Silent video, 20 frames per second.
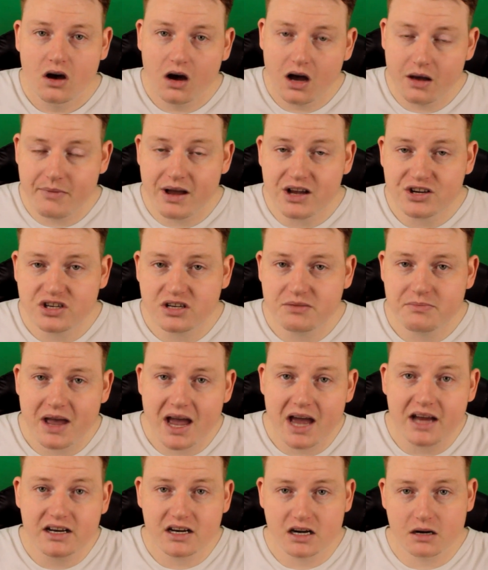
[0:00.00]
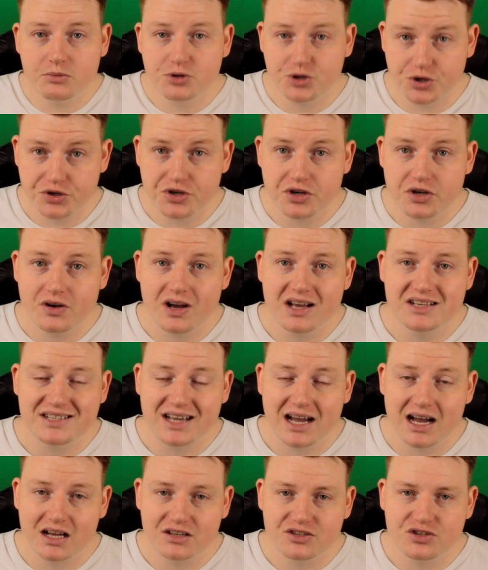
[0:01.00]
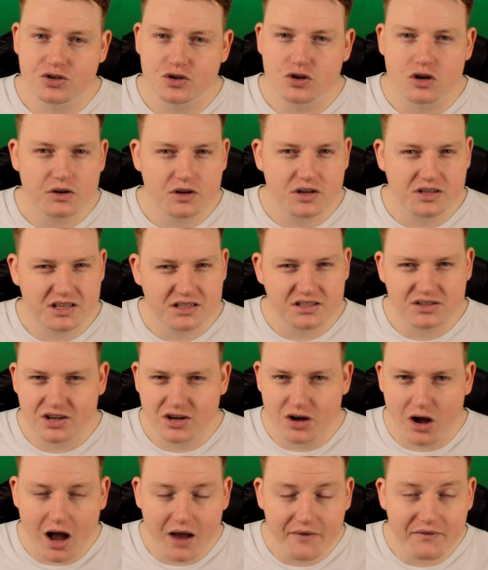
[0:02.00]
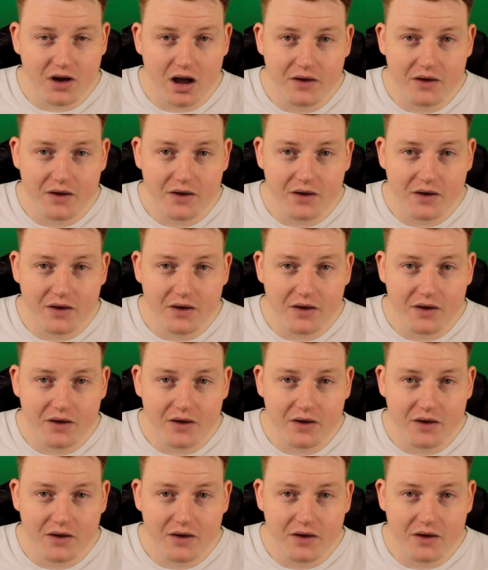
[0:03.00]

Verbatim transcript: I'm actually mad, and I'm sure you guys are too, because it's like, I,